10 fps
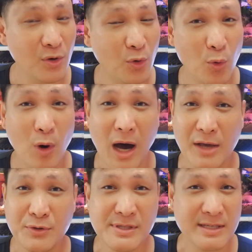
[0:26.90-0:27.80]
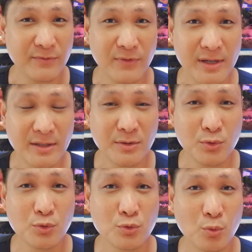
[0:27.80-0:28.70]
Or are you
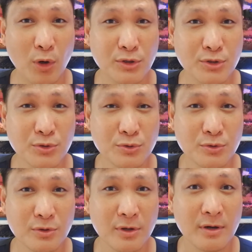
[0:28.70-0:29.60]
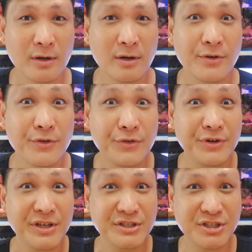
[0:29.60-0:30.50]
someone who want to
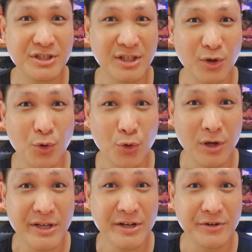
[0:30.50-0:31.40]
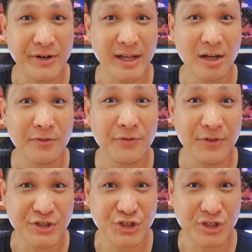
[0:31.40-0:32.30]
reach the holy grail of
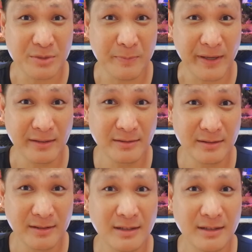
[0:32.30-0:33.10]
fish keeping,